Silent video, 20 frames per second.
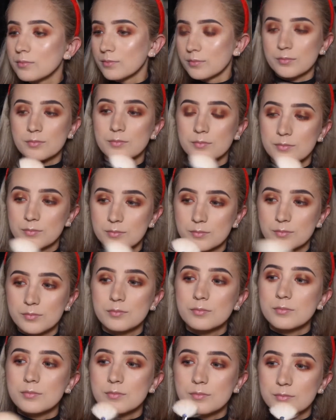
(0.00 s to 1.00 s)
I don't know why I
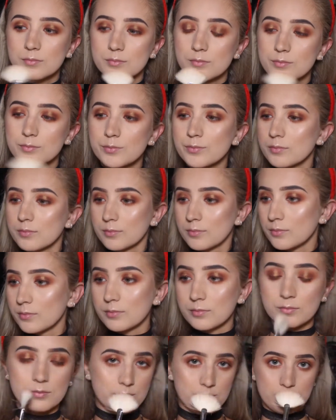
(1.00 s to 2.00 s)
go on my chin
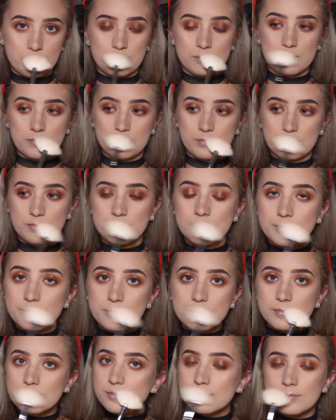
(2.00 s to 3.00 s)
with highlight. I literally
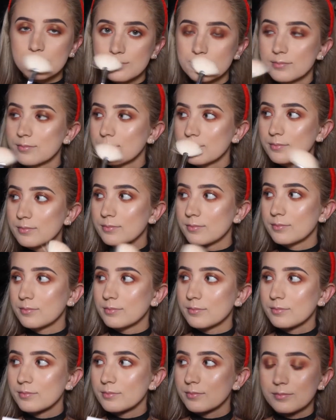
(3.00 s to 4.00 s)
never do that.
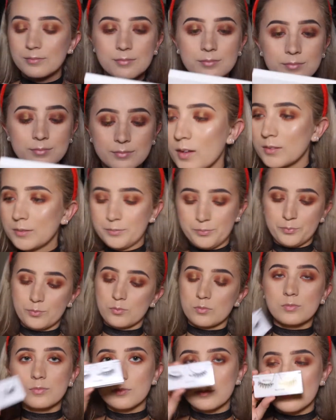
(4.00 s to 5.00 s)
I
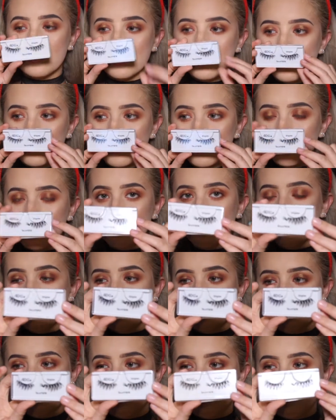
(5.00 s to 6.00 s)
was trying to be like a
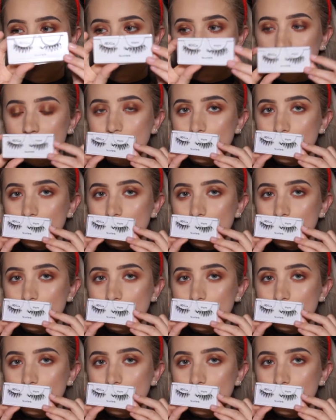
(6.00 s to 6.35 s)
YouTuber.